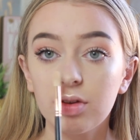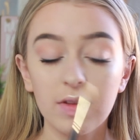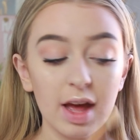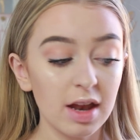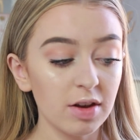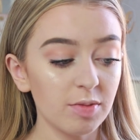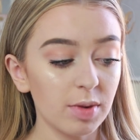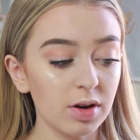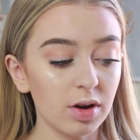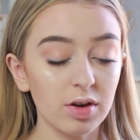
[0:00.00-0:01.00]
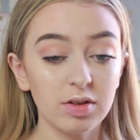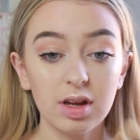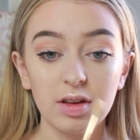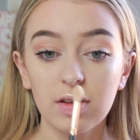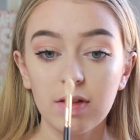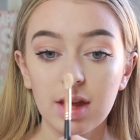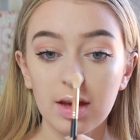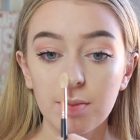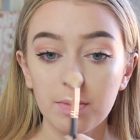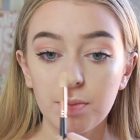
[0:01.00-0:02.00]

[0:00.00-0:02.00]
The end of my nose is the